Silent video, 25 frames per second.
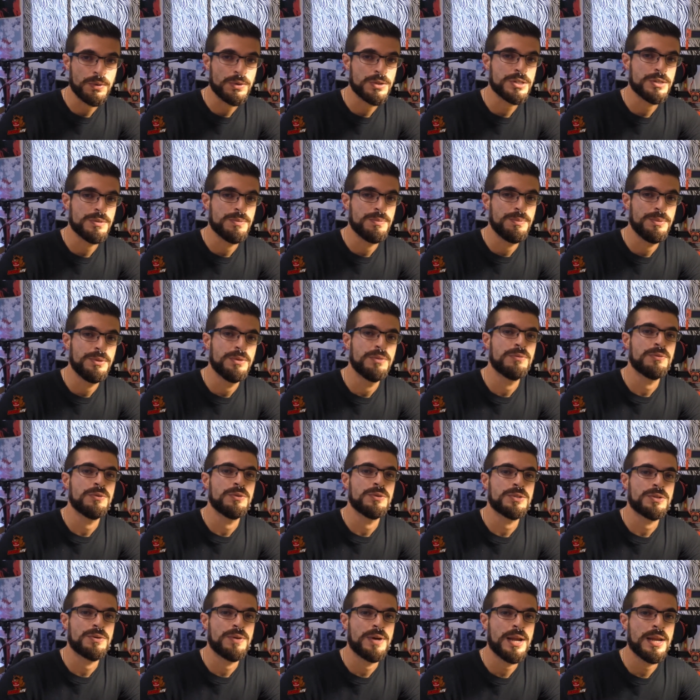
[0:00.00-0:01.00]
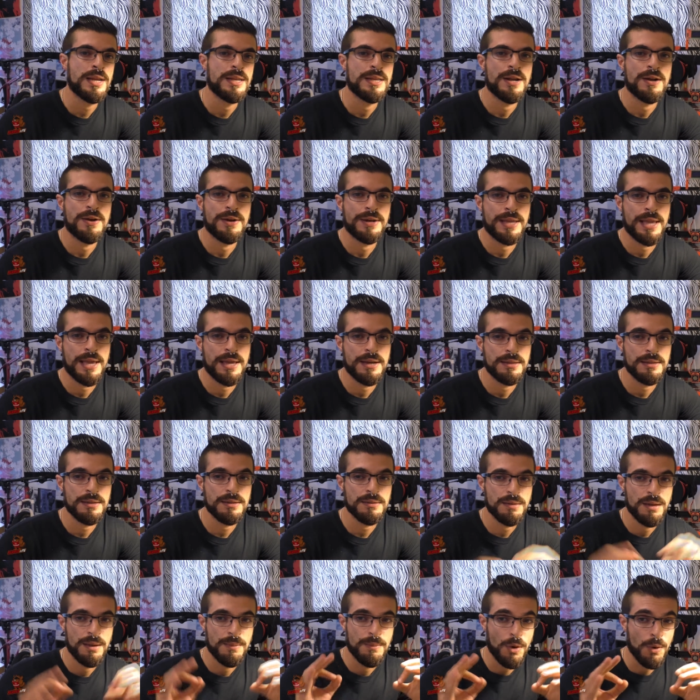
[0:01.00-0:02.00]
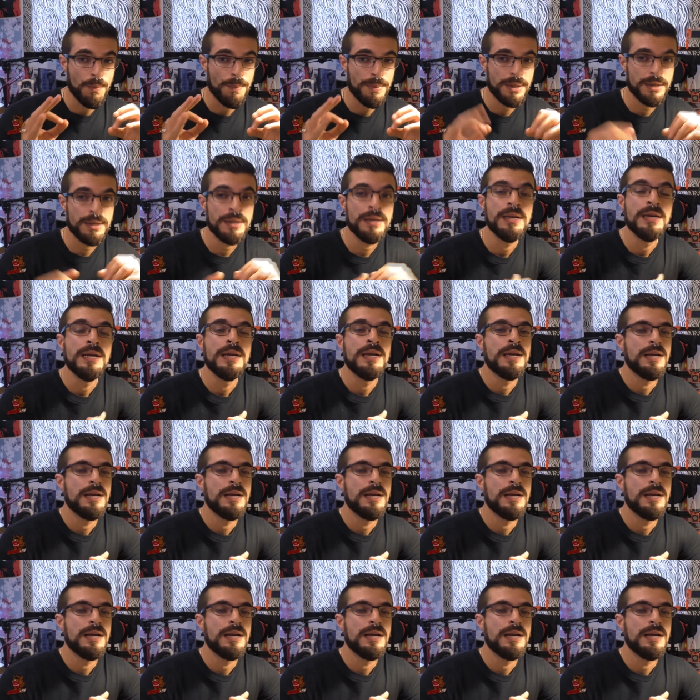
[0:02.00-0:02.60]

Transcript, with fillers: or some beautiful terrain there in Canada, I'm hoping.